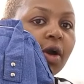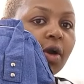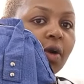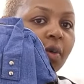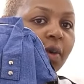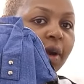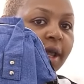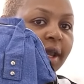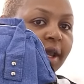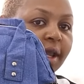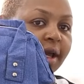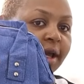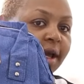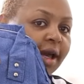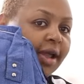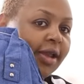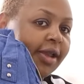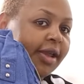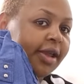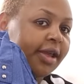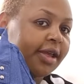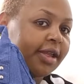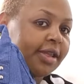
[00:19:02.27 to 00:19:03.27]
while
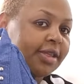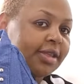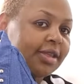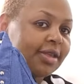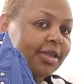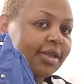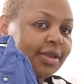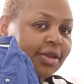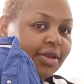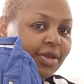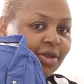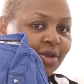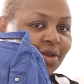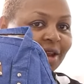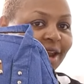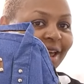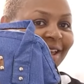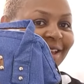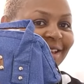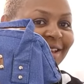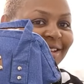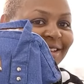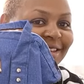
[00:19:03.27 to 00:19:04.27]
carrying it. Do you
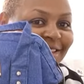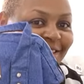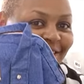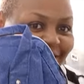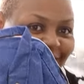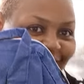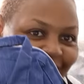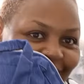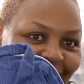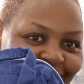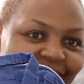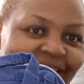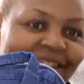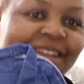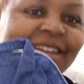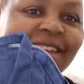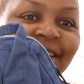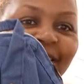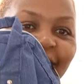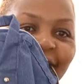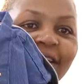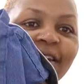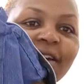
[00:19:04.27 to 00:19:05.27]
like it?
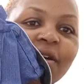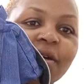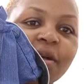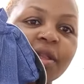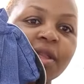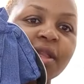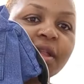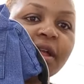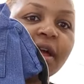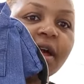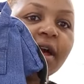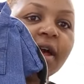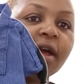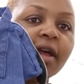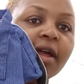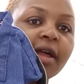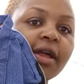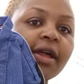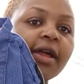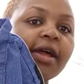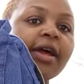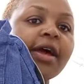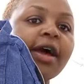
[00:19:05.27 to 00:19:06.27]
Because
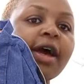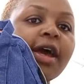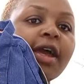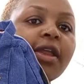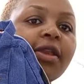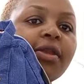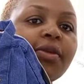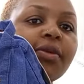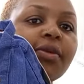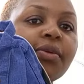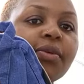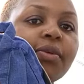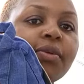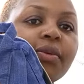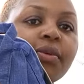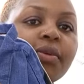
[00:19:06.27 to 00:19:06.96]
I do.